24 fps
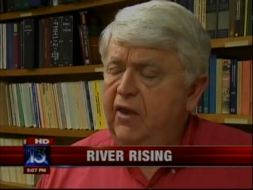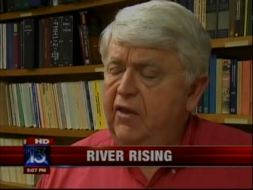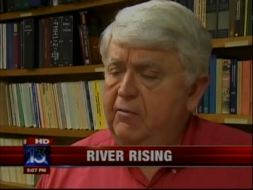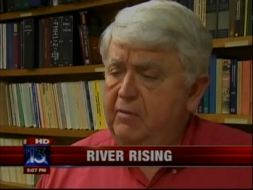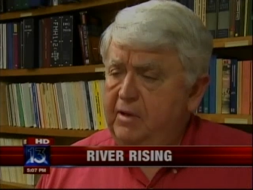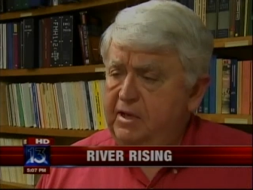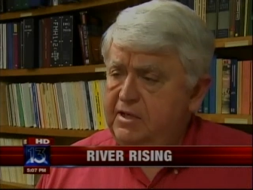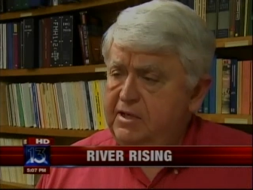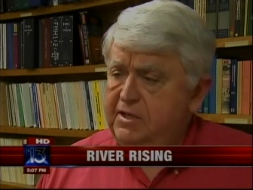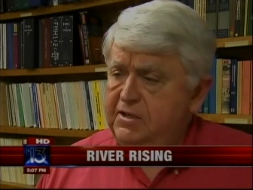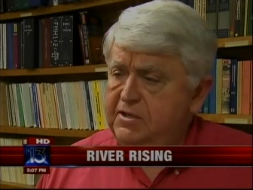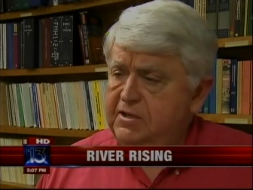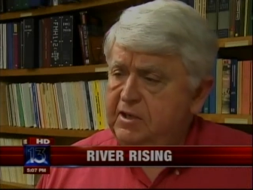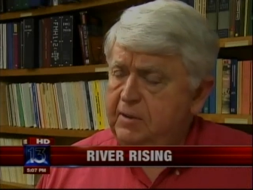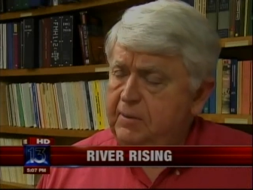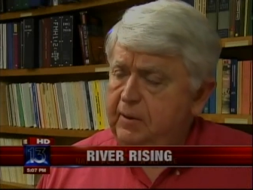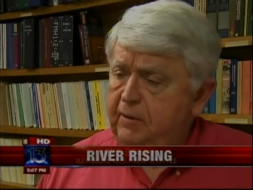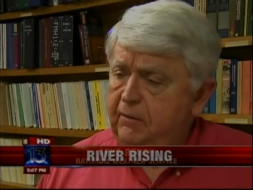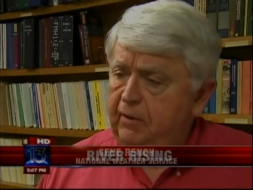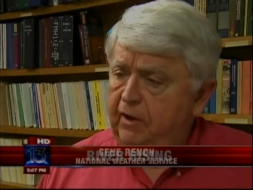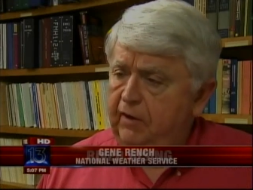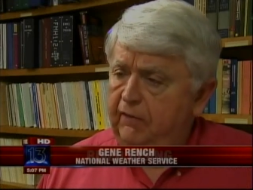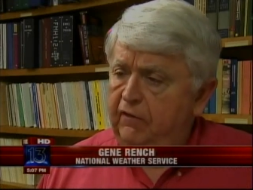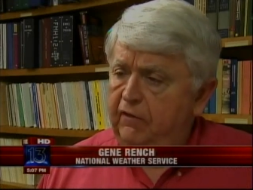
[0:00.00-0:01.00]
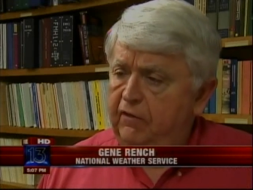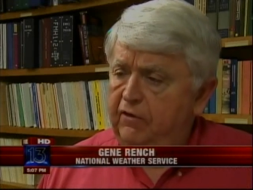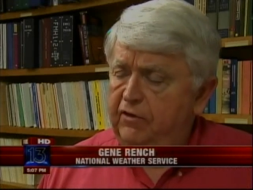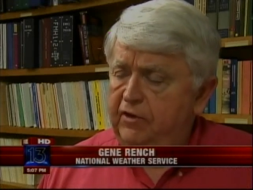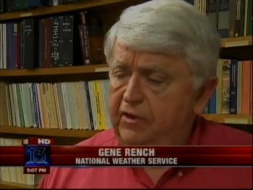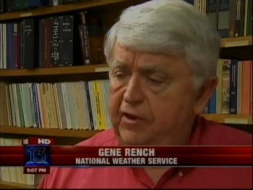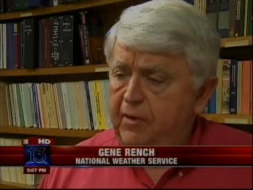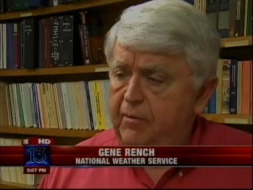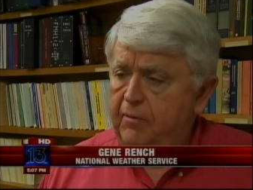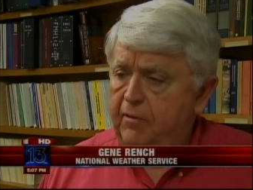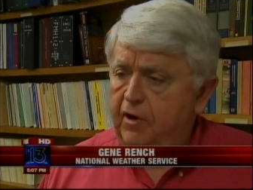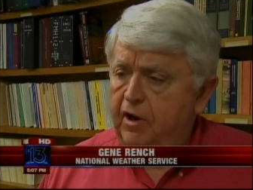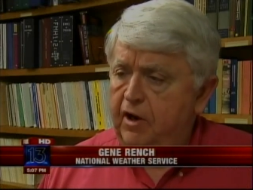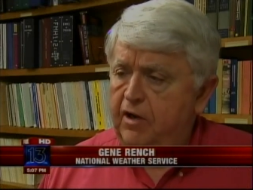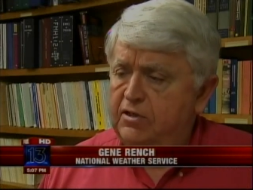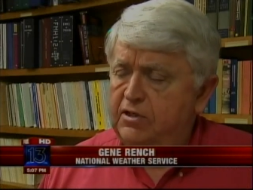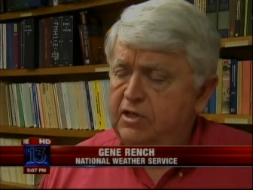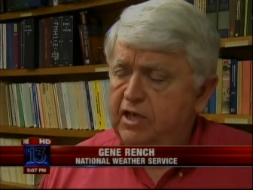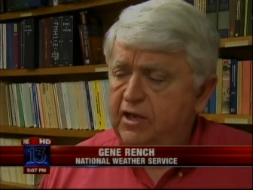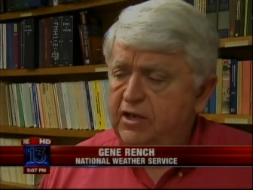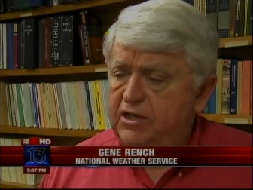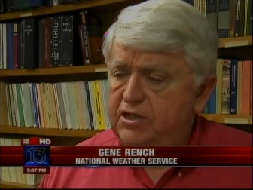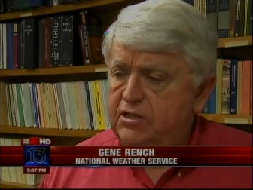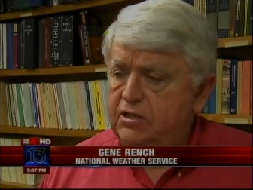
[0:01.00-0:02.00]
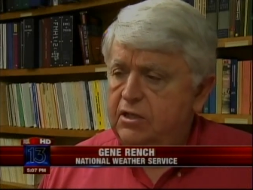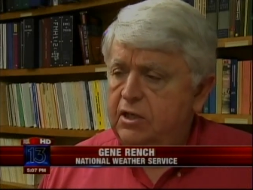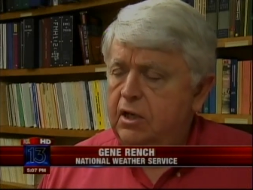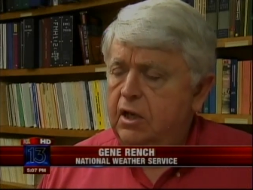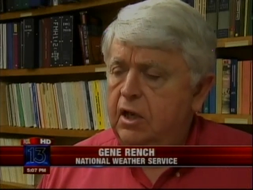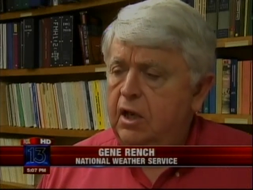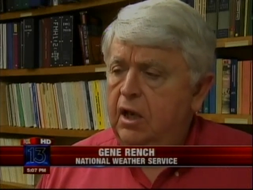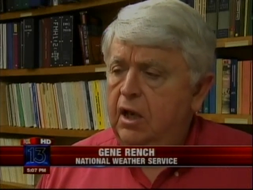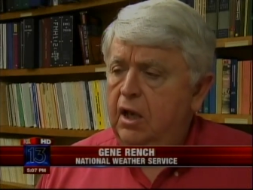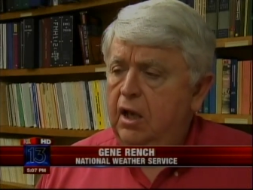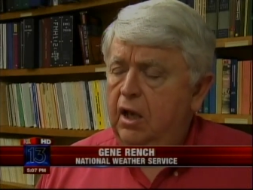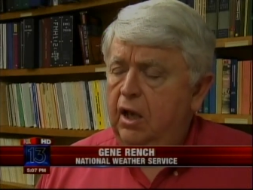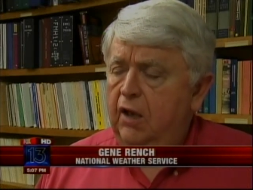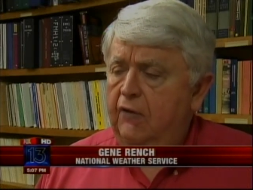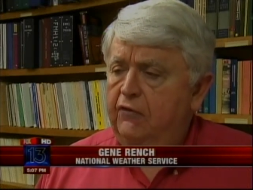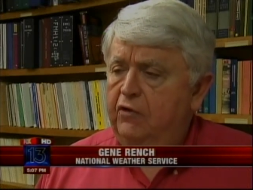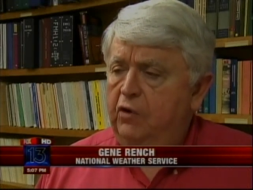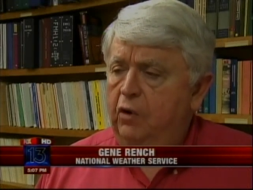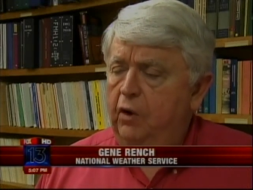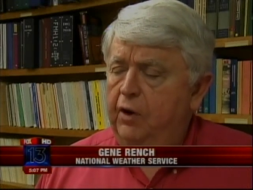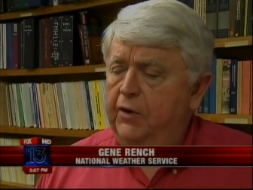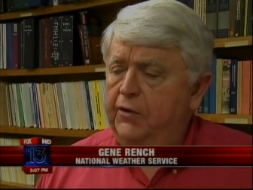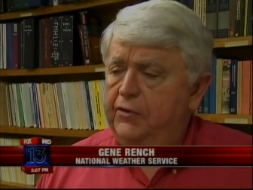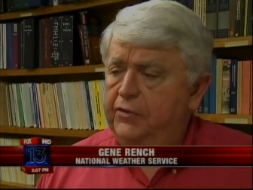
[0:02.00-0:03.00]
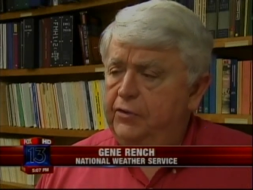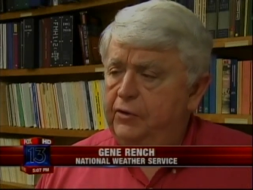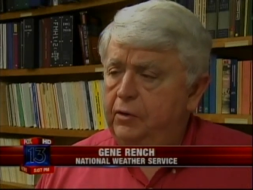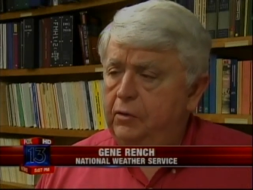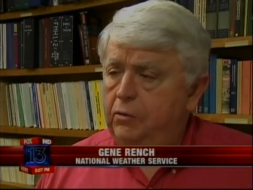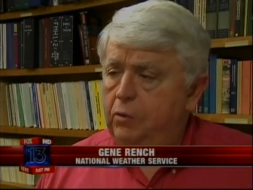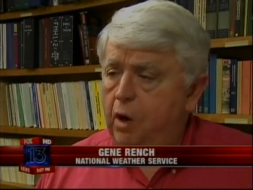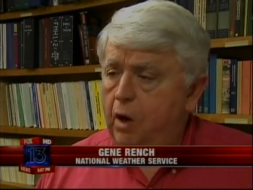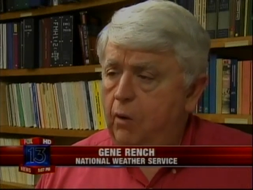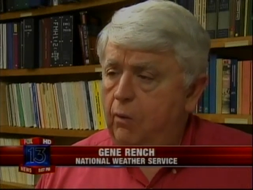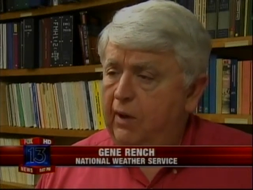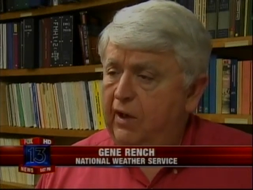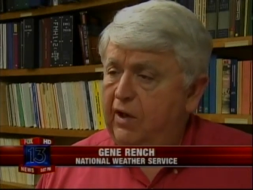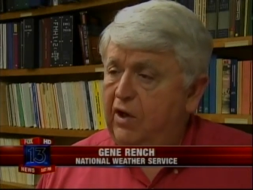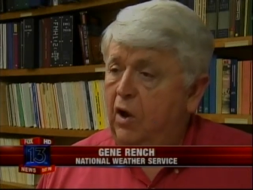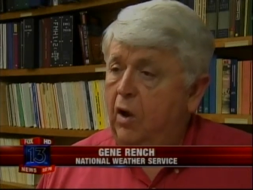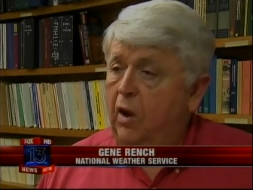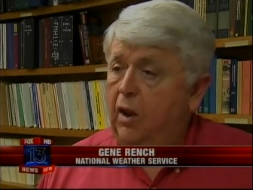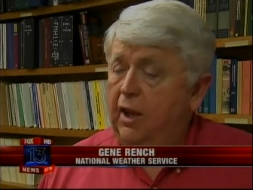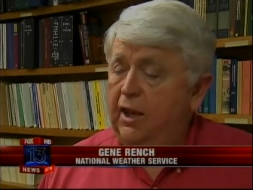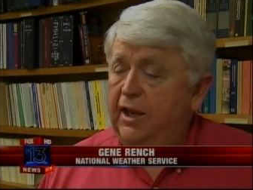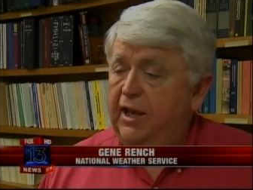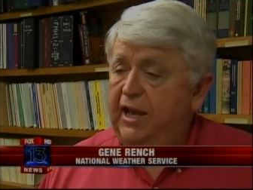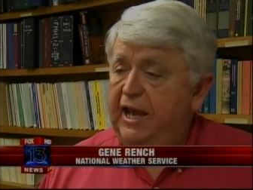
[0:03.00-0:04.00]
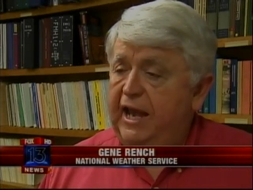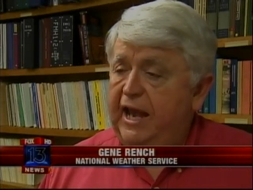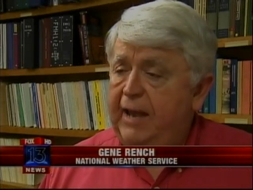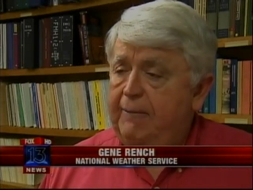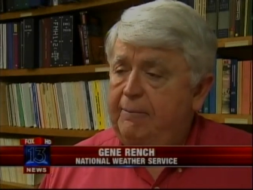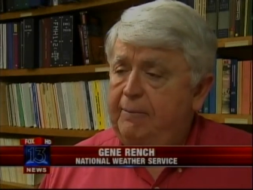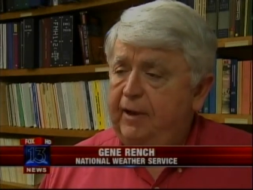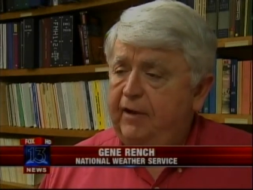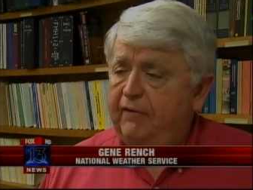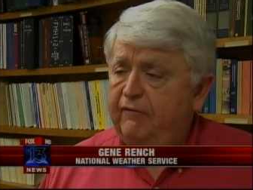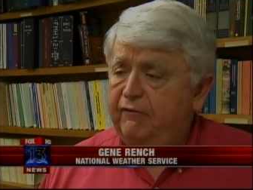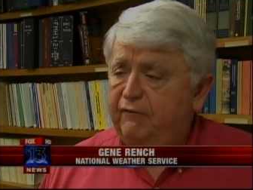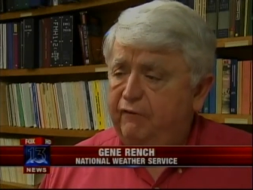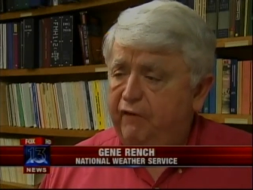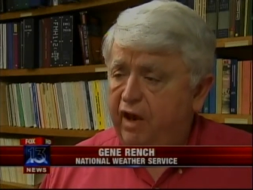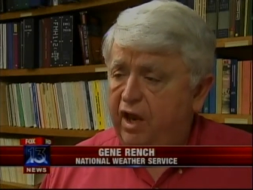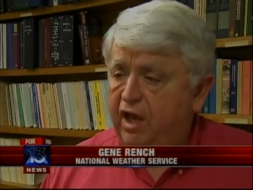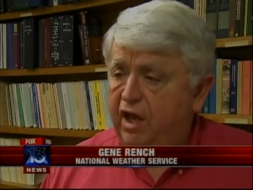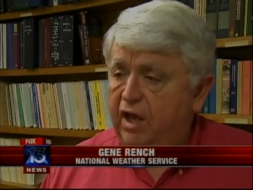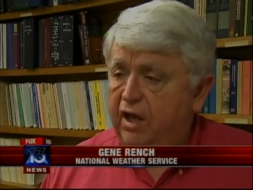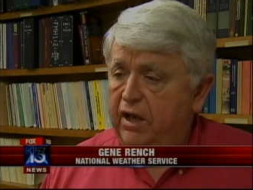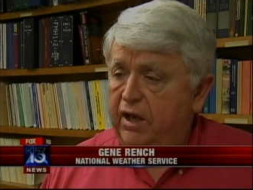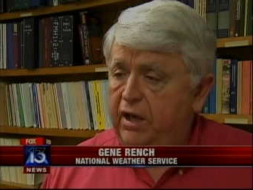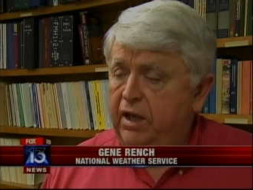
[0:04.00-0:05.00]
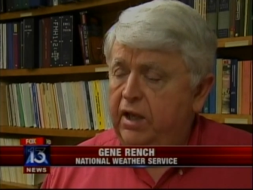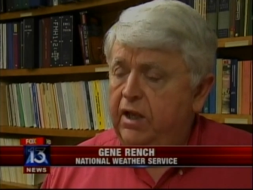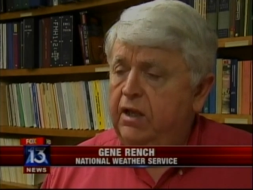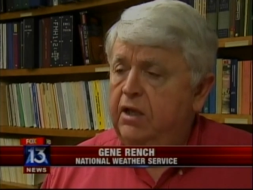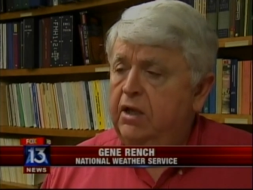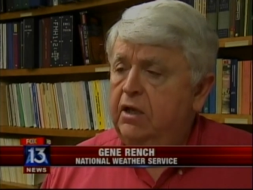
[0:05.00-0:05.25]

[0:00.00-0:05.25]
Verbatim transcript: the Mississippi River is in the process of going through what we call an epic flood.